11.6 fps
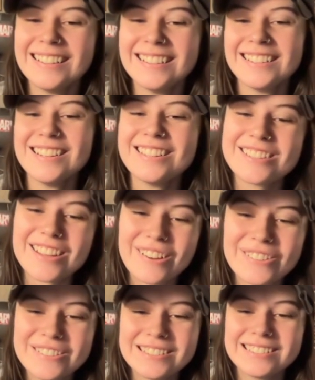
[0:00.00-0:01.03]
They're so vibrant.
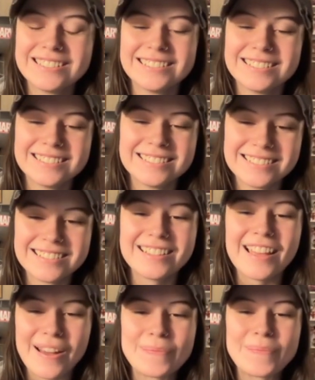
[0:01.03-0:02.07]
so.
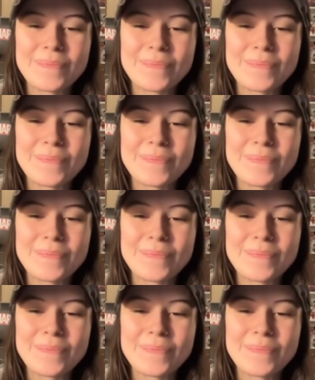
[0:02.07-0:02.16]
Yeah.